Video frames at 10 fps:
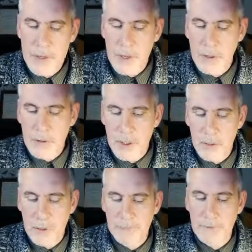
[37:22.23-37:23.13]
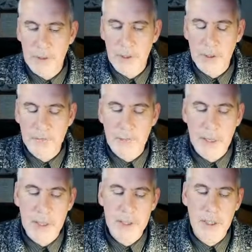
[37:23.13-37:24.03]
you got you got different you got different
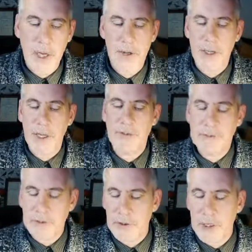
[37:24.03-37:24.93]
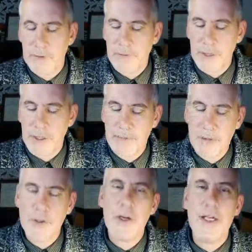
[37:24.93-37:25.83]
plants to go in. You have different
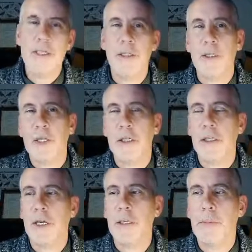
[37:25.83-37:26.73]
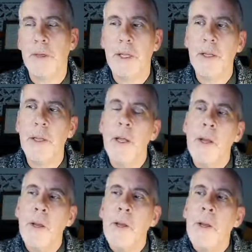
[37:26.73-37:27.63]
different trees and things that you like to put in.
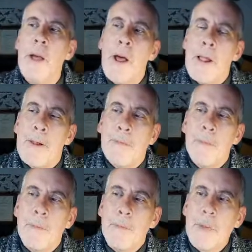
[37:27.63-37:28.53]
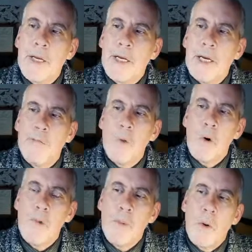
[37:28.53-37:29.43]
But I kind of
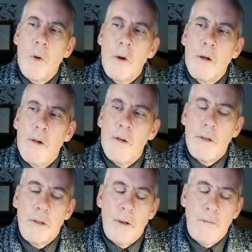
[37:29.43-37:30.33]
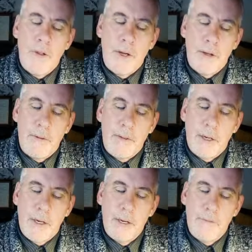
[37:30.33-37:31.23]
more and more of the uh,
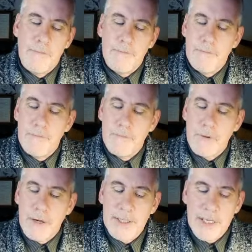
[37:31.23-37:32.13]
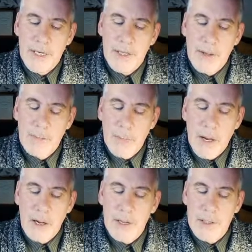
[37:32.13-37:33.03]
the kind of idea that
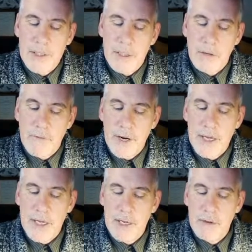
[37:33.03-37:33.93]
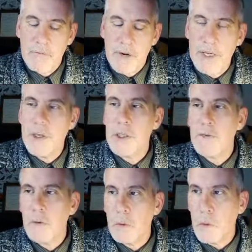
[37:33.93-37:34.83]
paths are really really
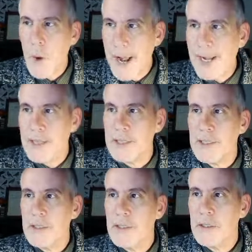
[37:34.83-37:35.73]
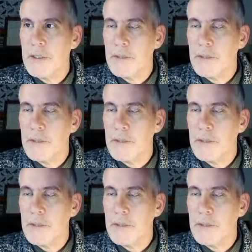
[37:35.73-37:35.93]
useful ways